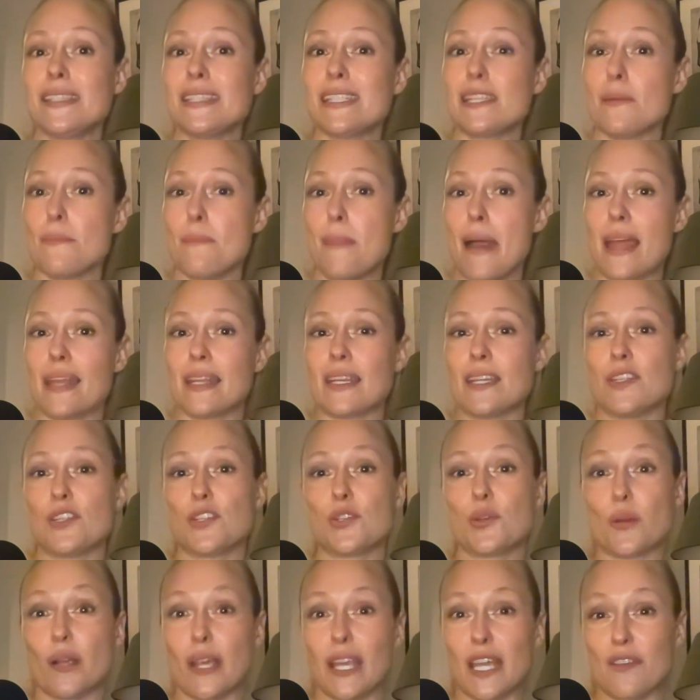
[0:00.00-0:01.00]
to manage
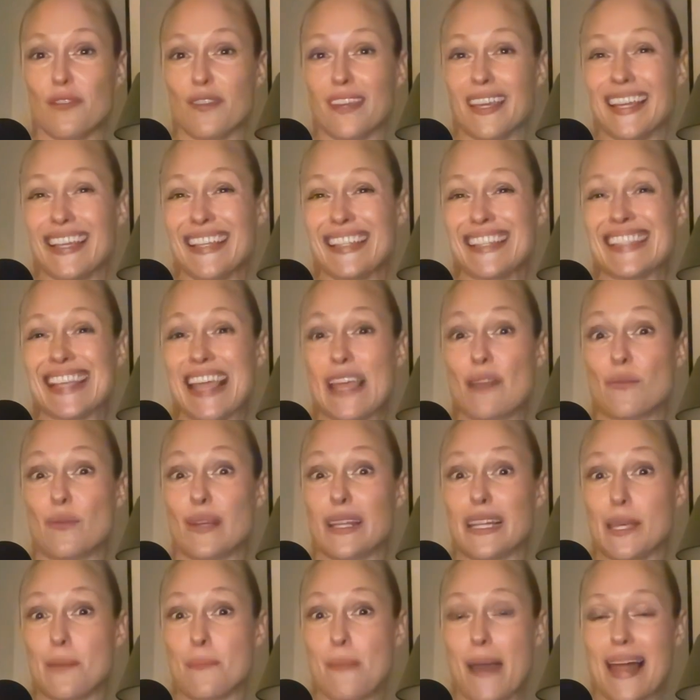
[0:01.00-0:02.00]
cravings and
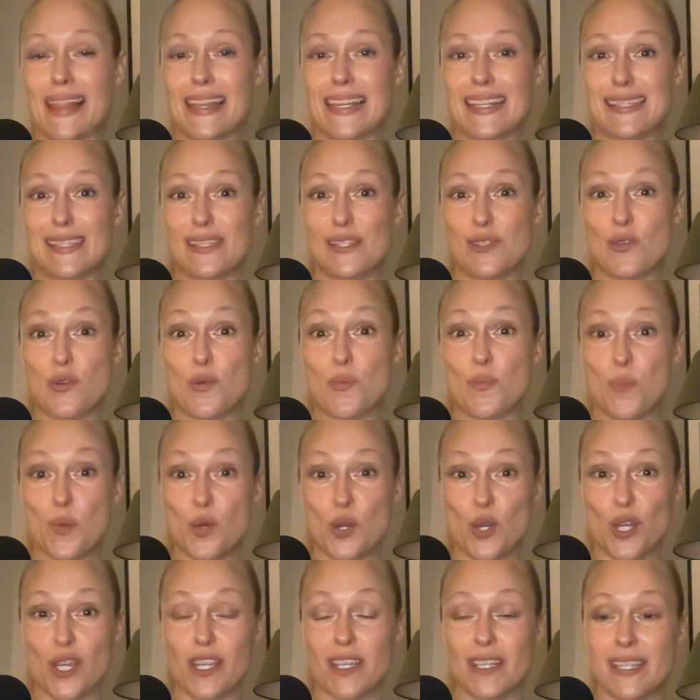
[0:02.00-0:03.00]
really balance your
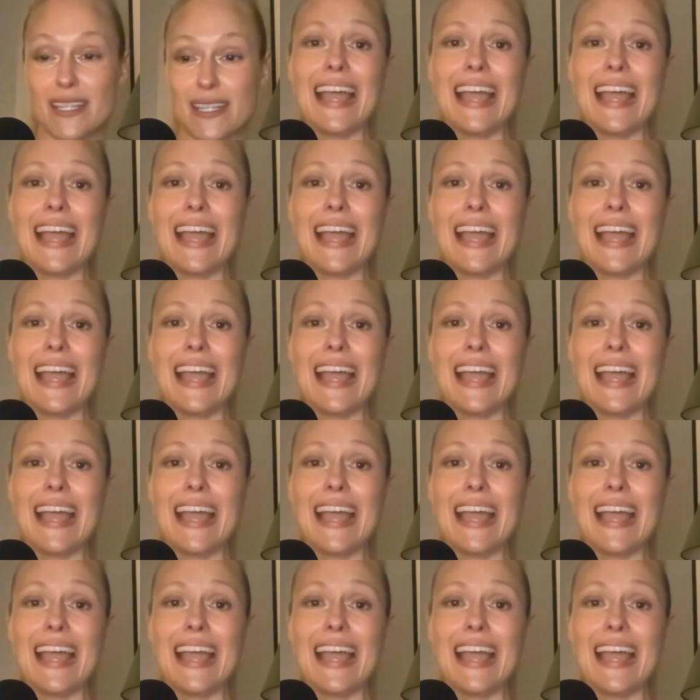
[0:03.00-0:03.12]
mood.